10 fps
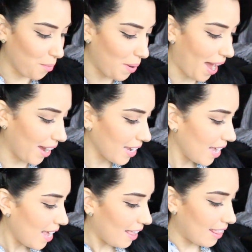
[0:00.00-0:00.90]
her
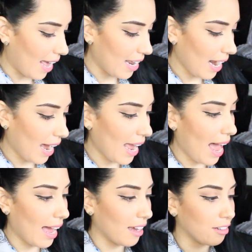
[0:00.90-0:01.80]
bag. Then I
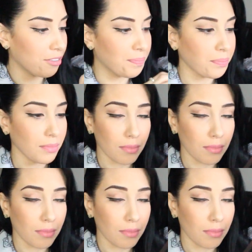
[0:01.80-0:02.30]
have